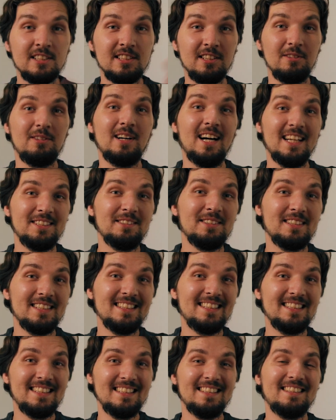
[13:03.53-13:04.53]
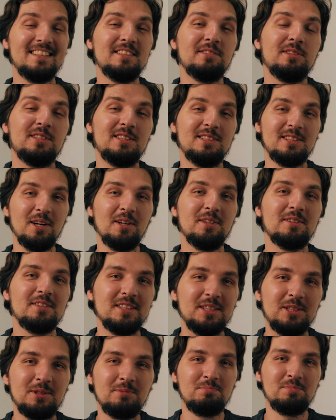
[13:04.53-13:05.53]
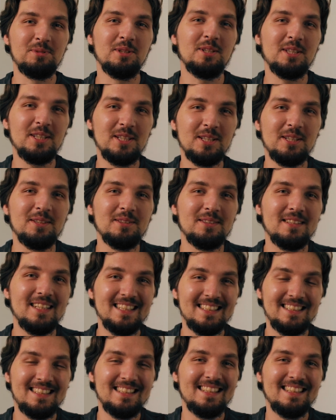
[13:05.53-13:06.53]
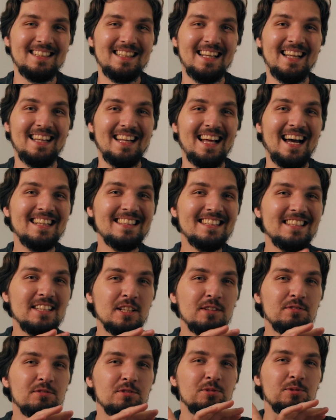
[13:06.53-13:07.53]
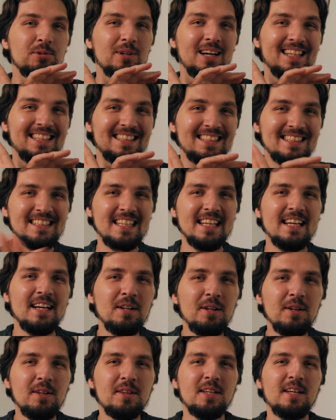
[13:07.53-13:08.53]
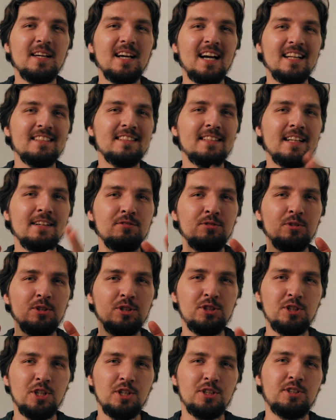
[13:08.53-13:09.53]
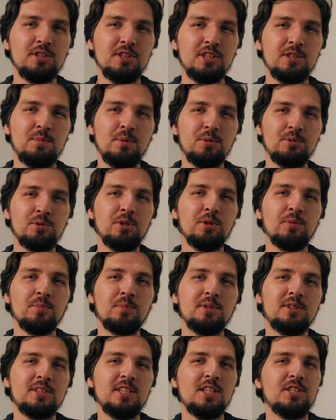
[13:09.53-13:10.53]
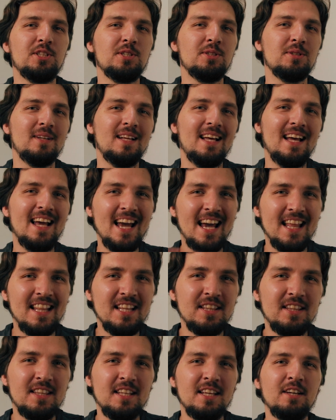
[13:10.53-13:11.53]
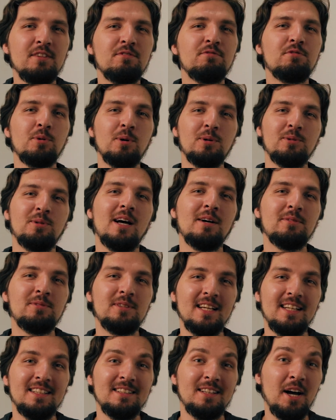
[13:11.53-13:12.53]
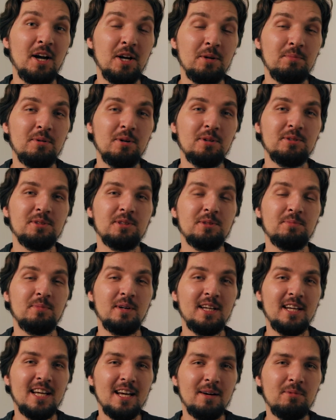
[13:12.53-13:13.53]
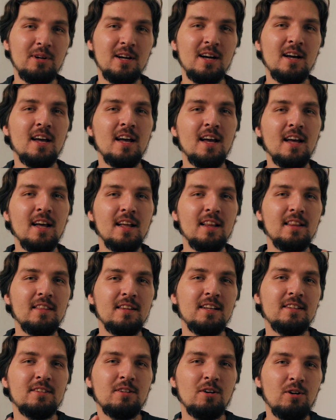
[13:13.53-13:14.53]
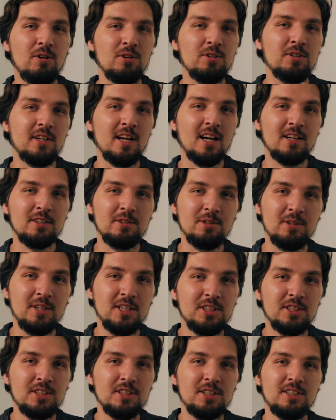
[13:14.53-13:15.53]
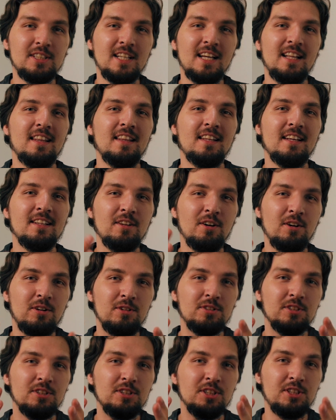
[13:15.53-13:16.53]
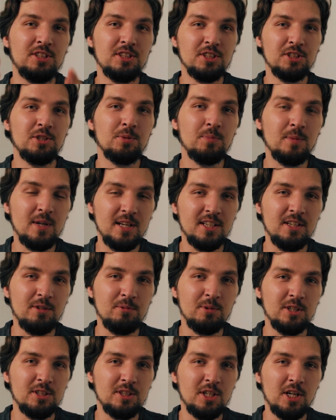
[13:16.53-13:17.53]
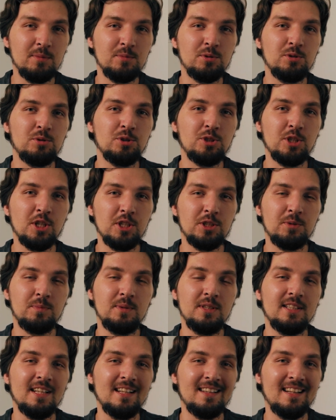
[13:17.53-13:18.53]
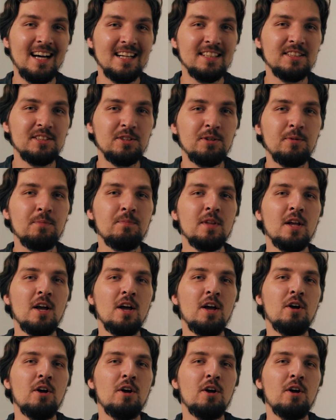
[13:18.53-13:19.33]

So as you can see, the result is pretty good, isn't it? And I didn't have to do a single thing. I didn't have to adjust the exposure composition, anything throughout the entire process. My camera did all the calculations and did all the decision making when it comes to shutter speed and ISO,